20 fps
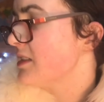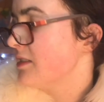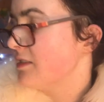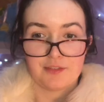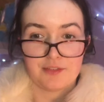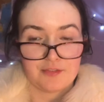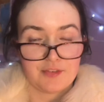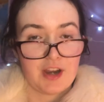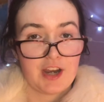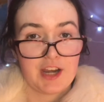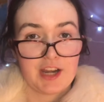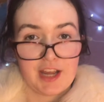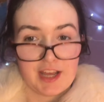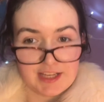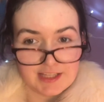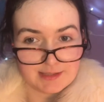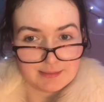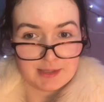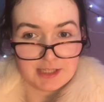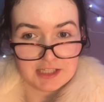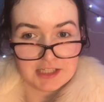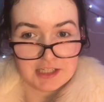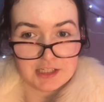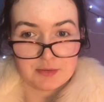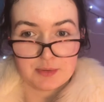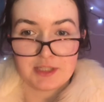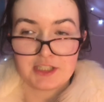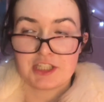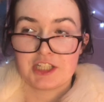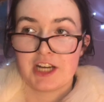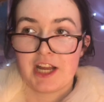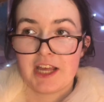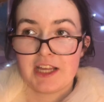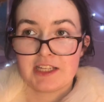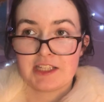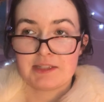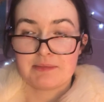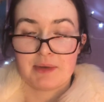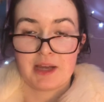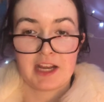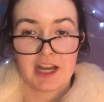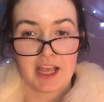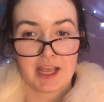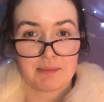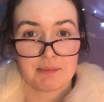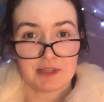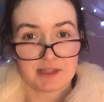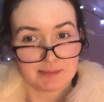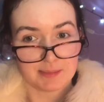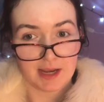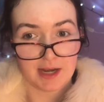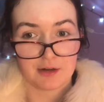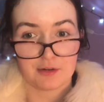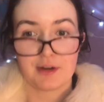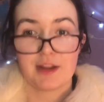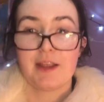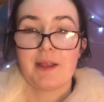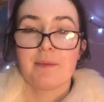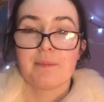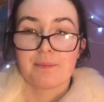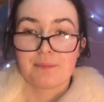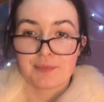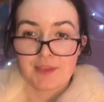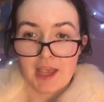It was very nice meeting you, Internet. My name is Mary.